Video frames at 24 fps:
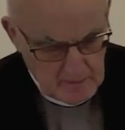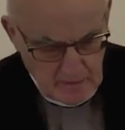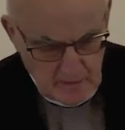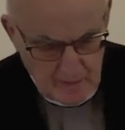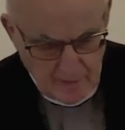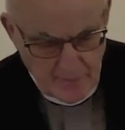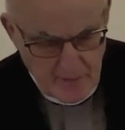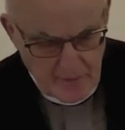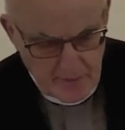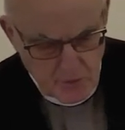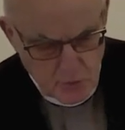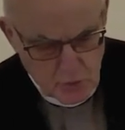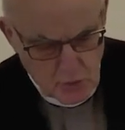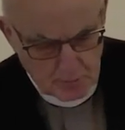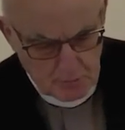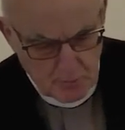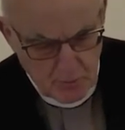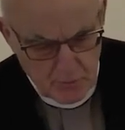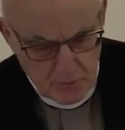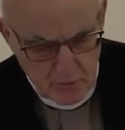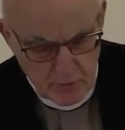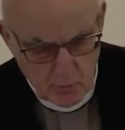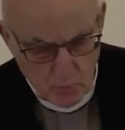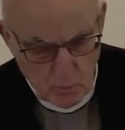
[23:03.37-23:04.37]
And then in chapter
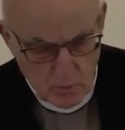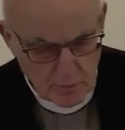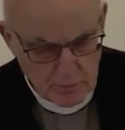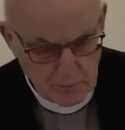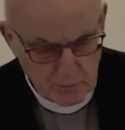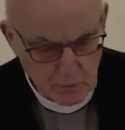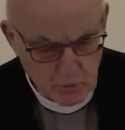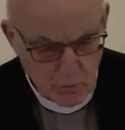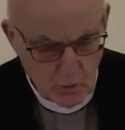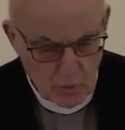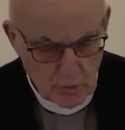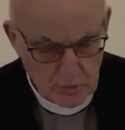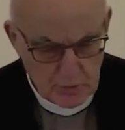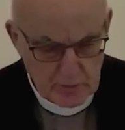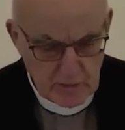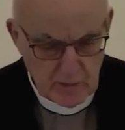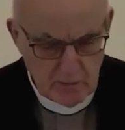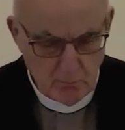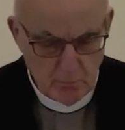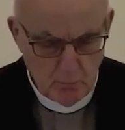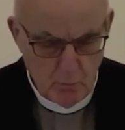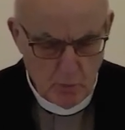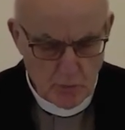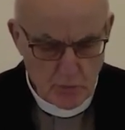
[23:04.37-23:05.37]
31, God
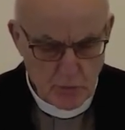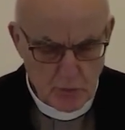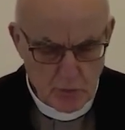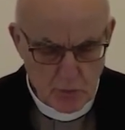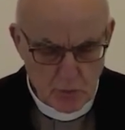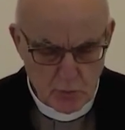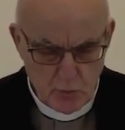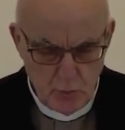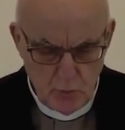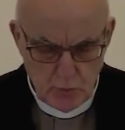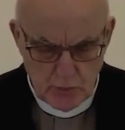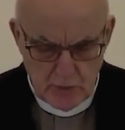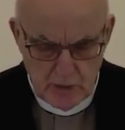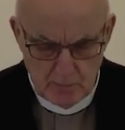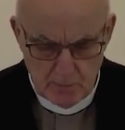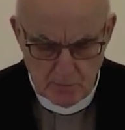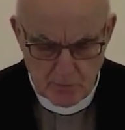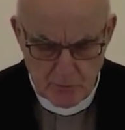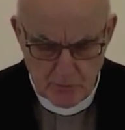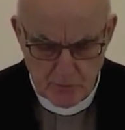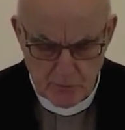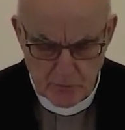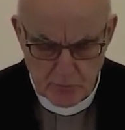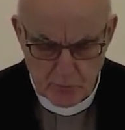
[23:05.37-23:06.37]
gave Moses two
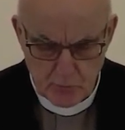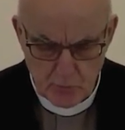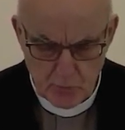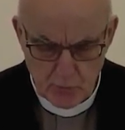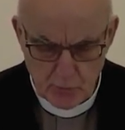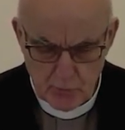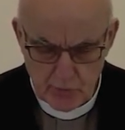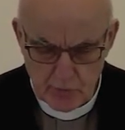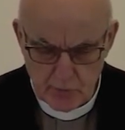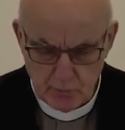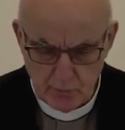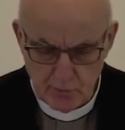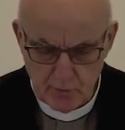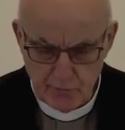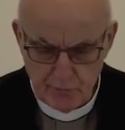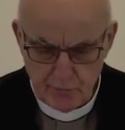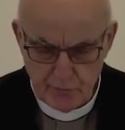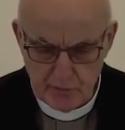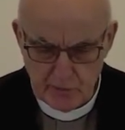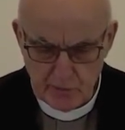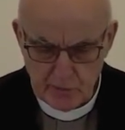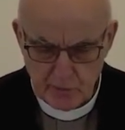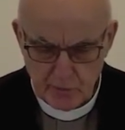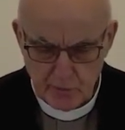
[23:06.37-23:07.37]
tables of stone written with the
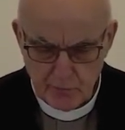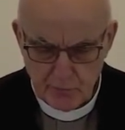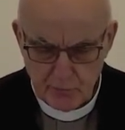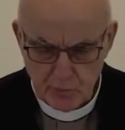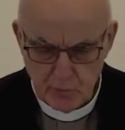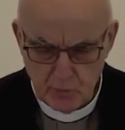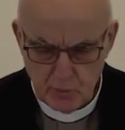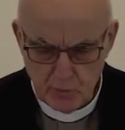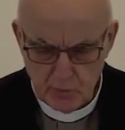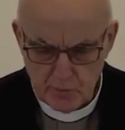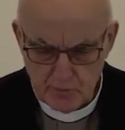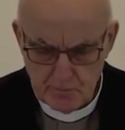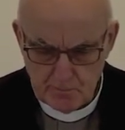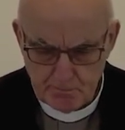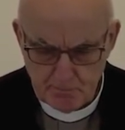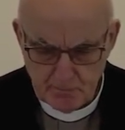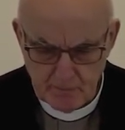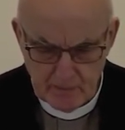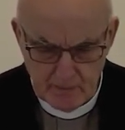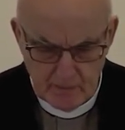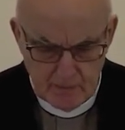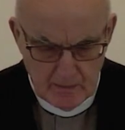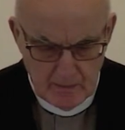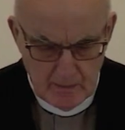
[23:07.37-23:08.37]
finger of God.
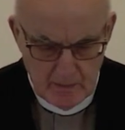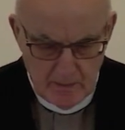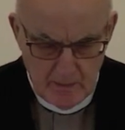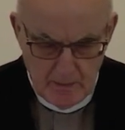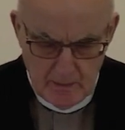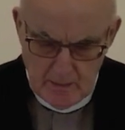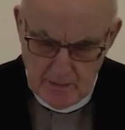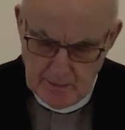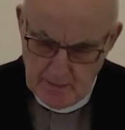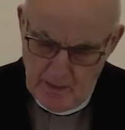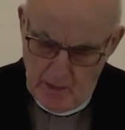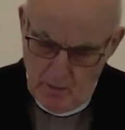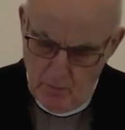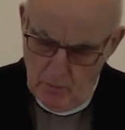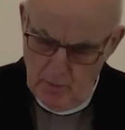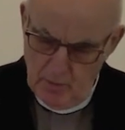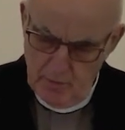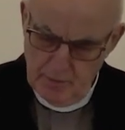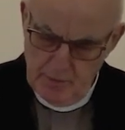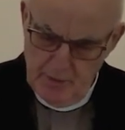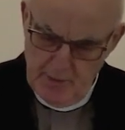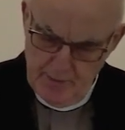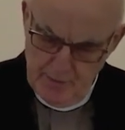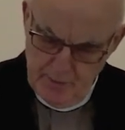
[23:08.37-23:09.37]

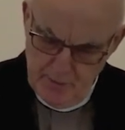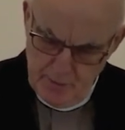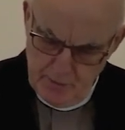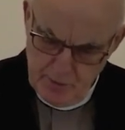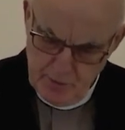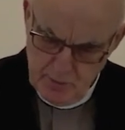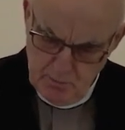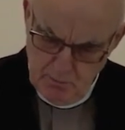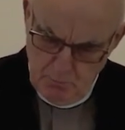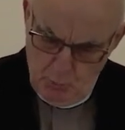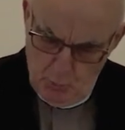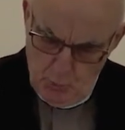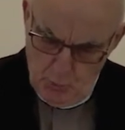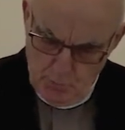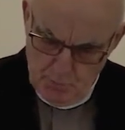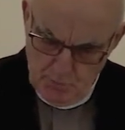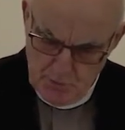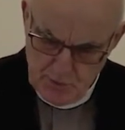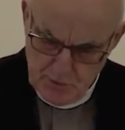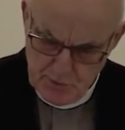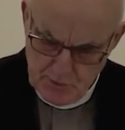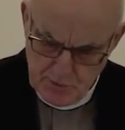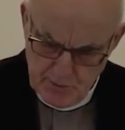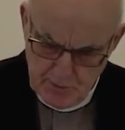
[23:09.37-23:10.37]
Now, there is more
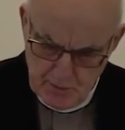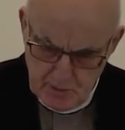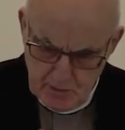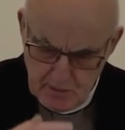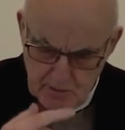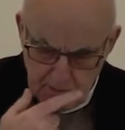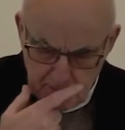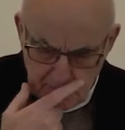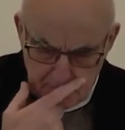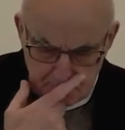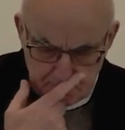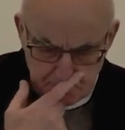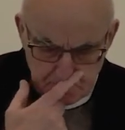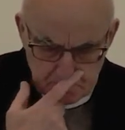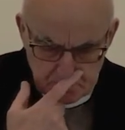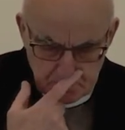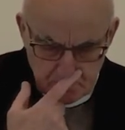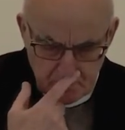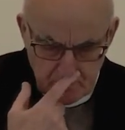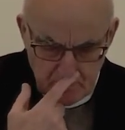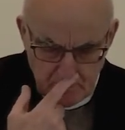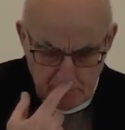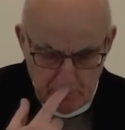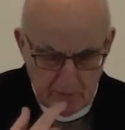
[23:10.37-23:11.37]
mystery here
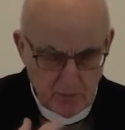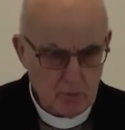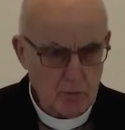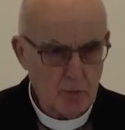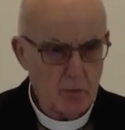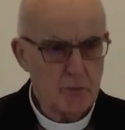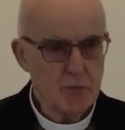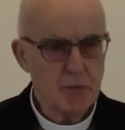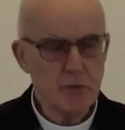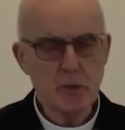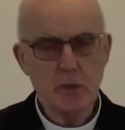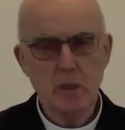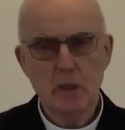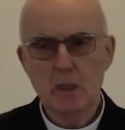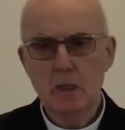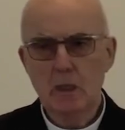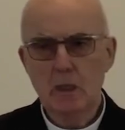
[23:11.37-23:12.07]
because